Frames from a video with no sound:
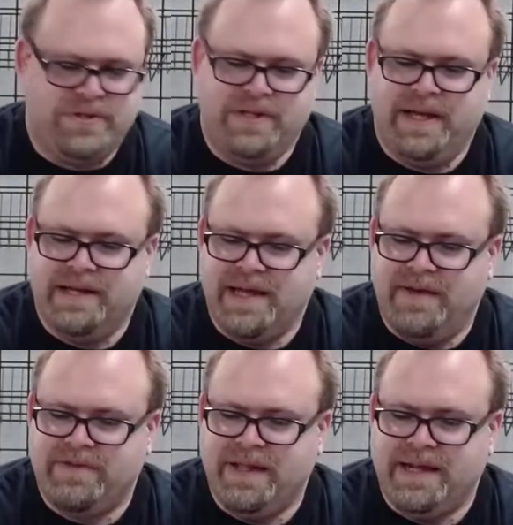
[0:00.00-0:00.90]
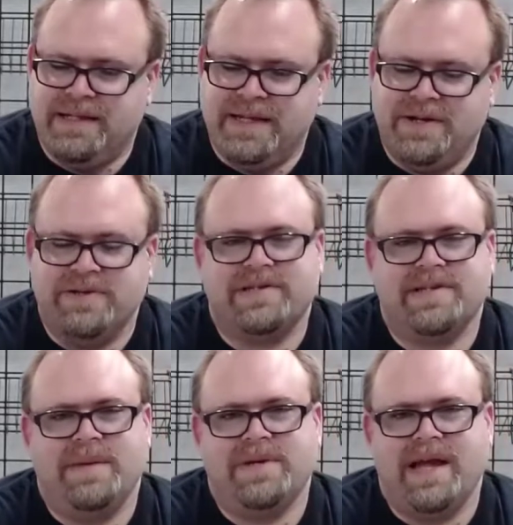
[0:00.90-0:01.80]
I guess I have to like clean all this
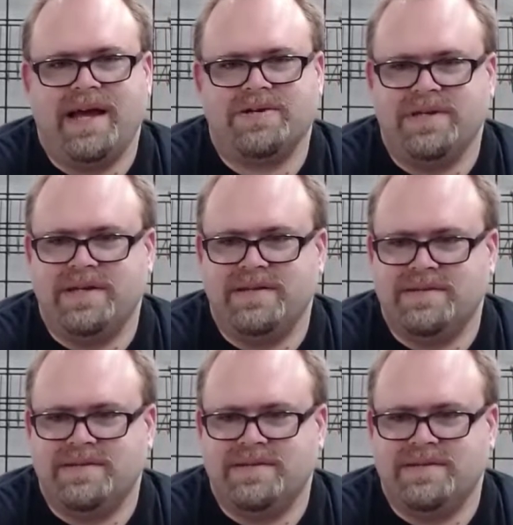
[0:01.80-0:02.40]
up and actually